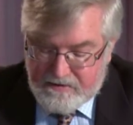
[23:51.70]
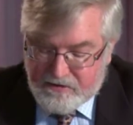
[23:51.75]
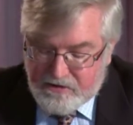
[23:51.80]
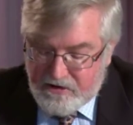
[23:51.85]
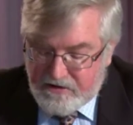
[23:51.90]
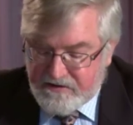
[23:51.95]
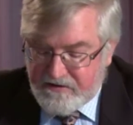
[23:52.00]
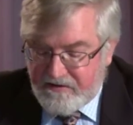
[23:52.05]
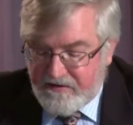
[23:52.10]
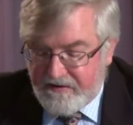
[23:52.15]
The
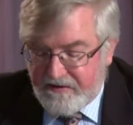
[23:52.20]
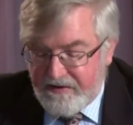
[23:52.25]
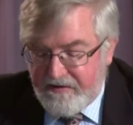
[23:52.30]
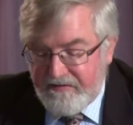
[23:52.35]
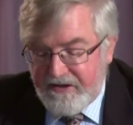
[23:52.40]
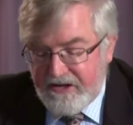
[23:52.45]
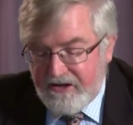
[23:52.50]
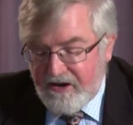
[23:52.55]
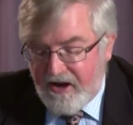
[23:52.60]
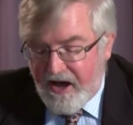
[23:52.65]
church of the
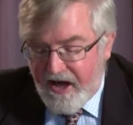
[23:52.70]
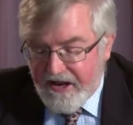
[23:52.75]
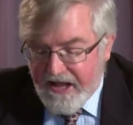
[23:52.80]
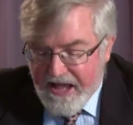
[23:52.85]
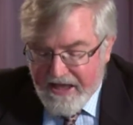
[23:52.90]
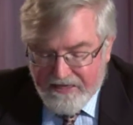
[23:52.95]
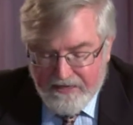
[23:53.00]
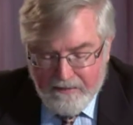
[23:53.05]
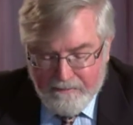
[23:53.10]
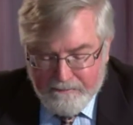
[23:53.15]
living
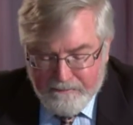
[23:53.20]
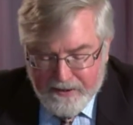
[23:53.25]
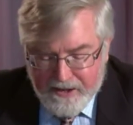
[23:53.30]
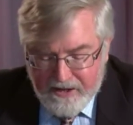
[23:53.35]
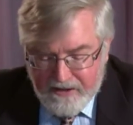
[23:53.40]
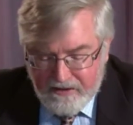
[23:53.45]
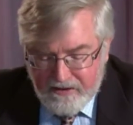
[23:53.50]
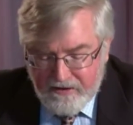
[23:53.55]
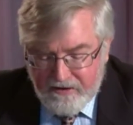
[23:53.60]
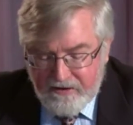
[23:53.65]
God, the
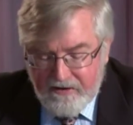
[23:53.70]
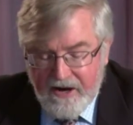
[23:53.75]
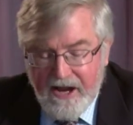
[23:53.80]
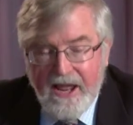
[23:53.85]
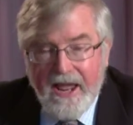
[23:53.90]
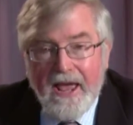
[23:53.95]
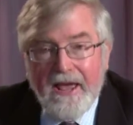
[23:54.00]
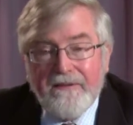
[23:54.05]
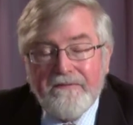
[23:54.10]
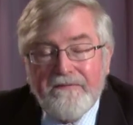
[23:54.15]

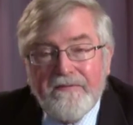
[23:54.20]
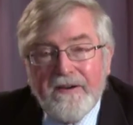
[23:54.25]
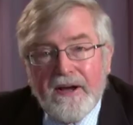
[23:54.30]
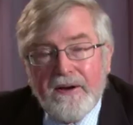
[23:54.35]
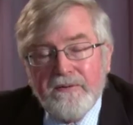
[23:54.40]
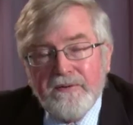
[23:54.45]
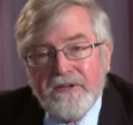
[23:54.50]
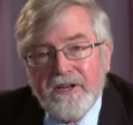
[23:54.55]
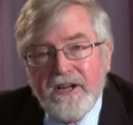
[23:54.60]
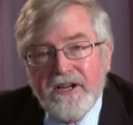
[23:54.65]
pillar and
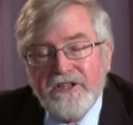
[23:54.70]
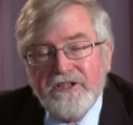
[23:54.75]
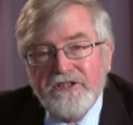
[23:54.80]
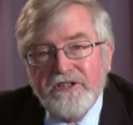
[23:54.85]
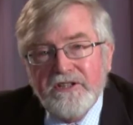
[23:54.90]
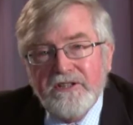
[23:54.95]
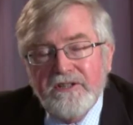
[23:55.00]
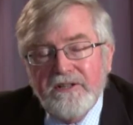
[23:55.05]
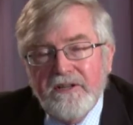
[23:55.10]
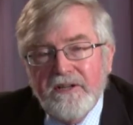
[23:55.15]

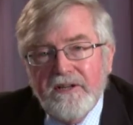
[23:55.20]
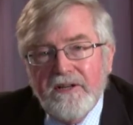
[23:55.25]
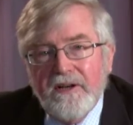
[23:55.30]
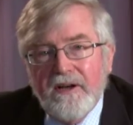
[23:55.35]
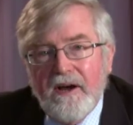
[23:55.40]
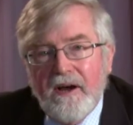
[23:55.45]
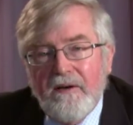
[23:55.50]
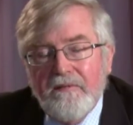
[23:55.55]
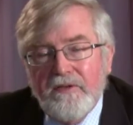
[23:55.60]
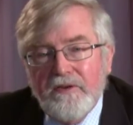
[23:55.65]
foundation
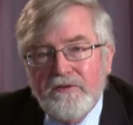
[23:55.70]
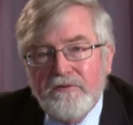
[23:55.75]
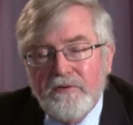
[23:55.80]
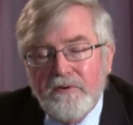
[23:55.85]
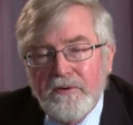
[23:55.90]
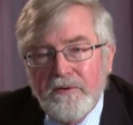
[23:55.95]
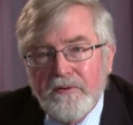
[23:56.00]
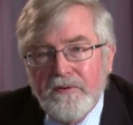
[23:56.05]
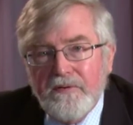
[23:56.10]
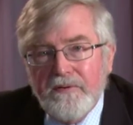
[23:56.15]
of the
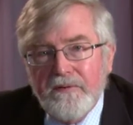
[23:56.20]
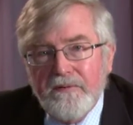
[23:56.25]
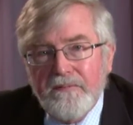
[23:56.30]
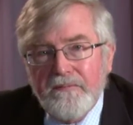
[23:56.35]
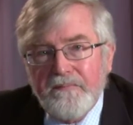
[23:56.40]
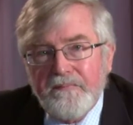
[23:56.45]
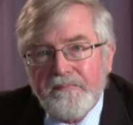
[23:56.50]
truth.